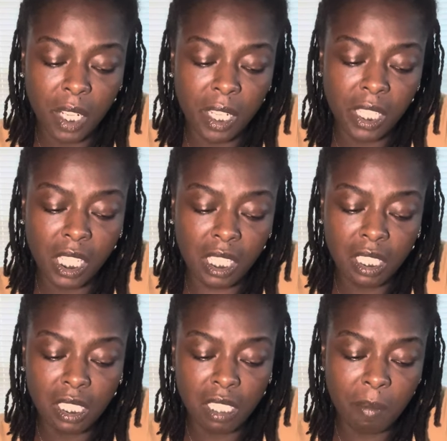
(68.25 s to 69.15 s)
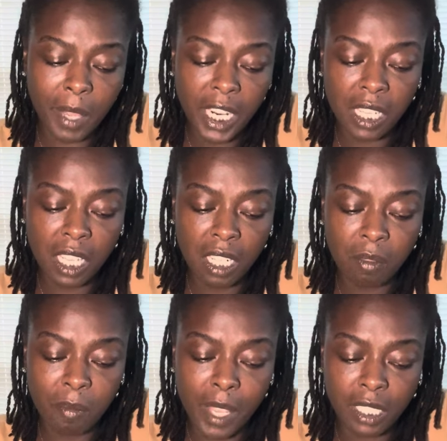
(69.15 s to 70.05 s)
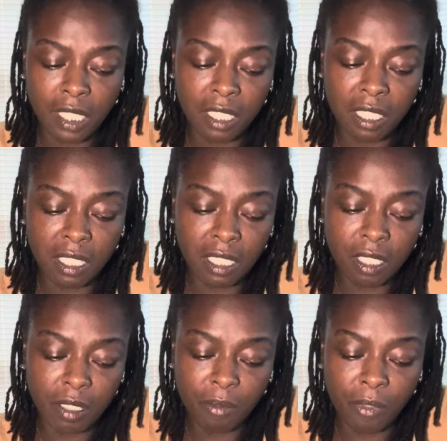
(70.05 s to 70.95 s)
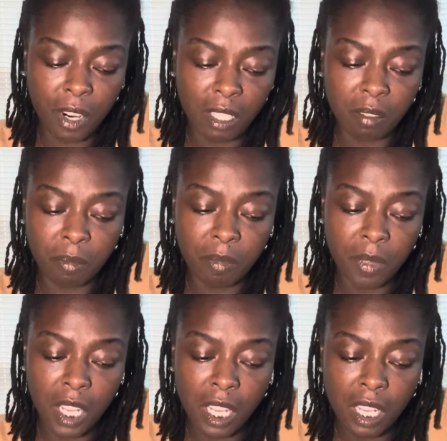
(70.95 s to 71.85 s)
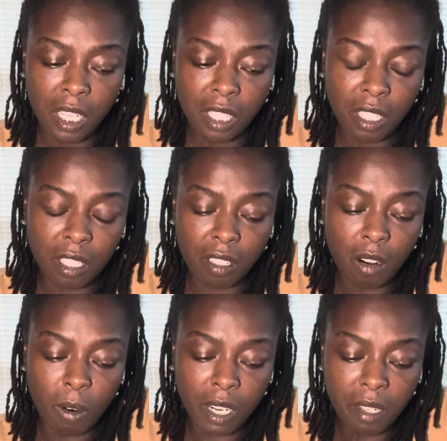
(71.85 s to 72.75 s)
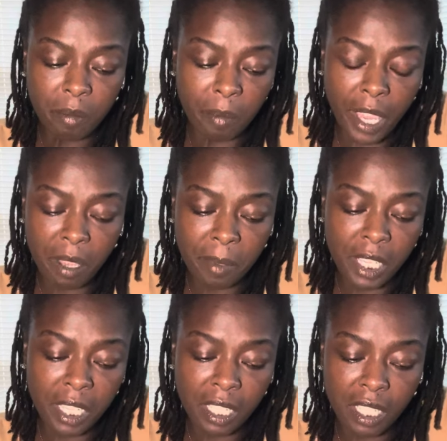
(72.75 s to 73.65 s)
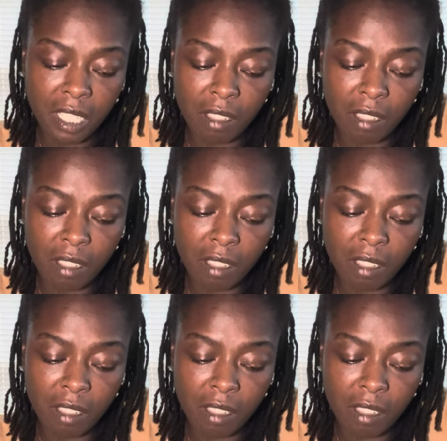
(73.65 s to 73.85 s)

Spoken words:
again, somebody getting messages from the court maybe.